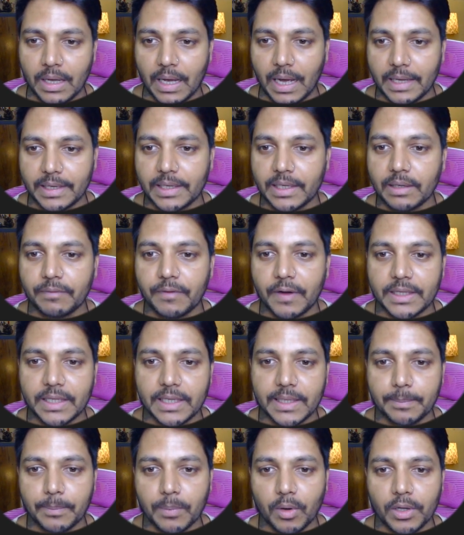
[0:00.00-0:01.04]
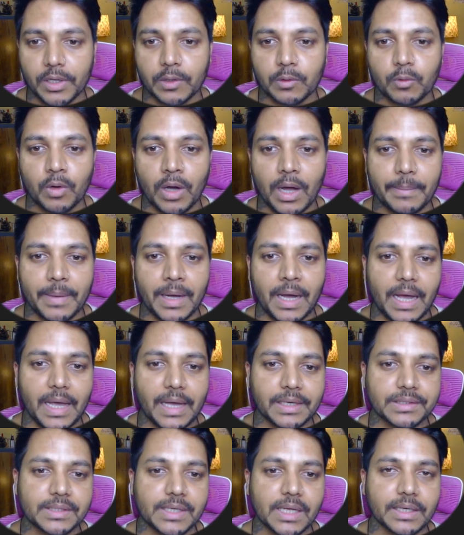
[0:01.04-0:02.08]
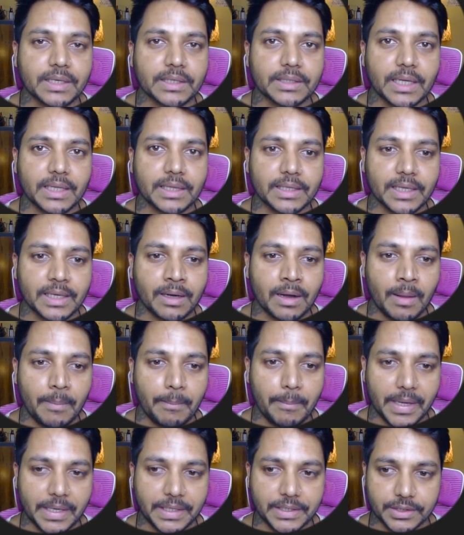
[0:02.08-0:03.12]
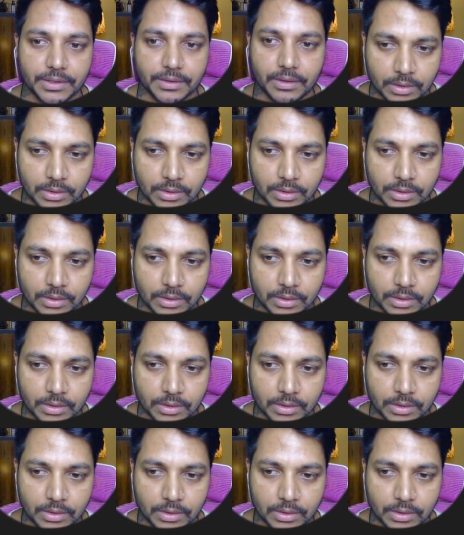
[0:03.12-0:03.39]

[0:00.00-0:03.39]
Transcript: Identify the employee who have a higher salary than their manager.